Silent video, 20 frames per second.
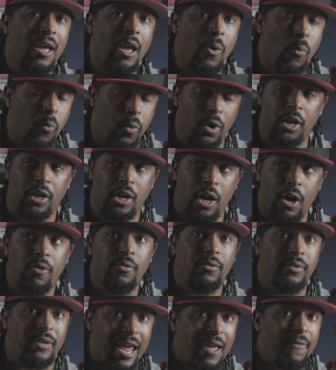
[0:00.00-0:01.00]
Would it go
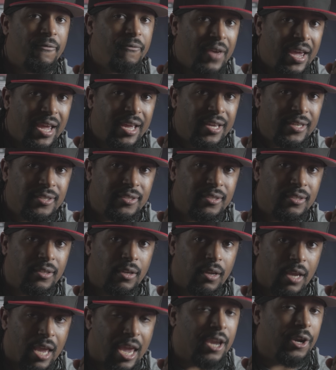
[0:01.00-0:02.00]
on that fast
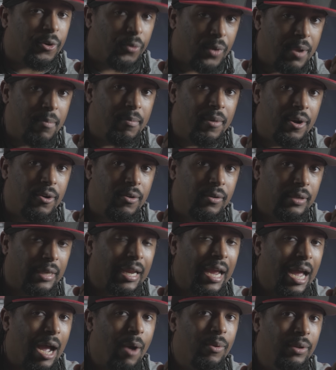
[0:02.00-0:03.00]
in creep mode? Like,
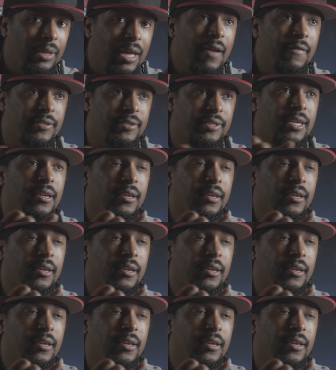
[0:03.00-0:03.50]
I would love to see it.